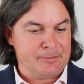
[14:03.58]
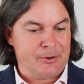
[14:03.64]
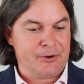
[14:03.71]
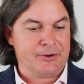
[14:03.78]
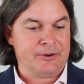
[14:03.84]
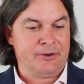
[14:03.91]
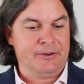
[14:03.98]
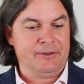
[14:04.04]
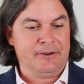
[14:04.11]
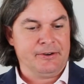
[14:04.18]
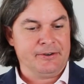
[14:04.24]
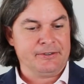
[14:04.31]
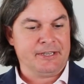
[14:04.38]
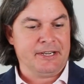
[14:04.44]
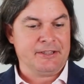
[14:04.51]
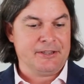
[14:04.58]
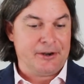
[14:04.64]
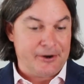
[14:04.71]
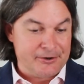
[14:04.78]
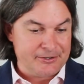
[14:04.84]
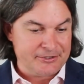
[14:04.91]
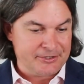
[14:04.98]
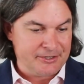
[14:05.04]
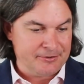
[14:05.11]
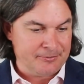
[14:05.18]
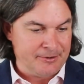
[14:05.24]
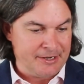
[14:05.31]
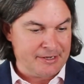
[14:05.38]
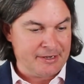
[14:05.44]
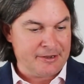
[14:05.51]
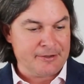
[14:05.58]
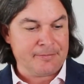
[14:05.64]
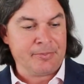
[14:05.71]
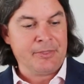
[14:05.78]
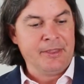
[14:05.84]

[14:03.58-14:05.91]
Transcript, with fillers: mark are taking the hardest hit right now.